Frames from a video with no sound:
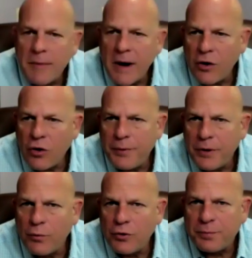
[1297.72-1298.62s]
myopia,
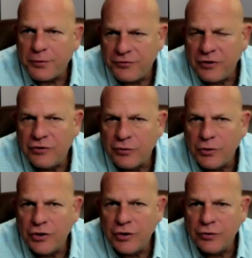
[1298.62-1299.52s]
which procedure
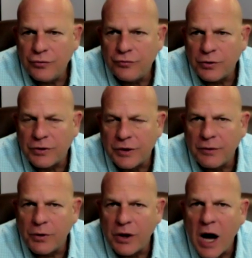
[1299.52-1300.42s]
would you use with
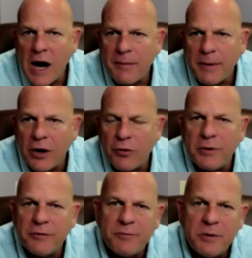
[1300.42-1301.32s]
with higher
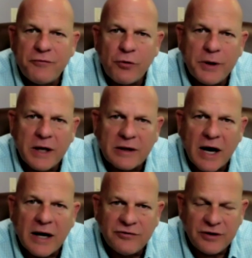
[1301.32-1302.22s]
myopia before we get to
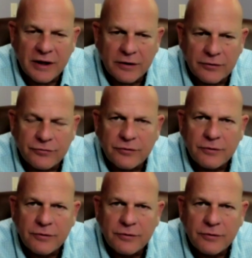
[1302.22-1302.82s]
ICLs?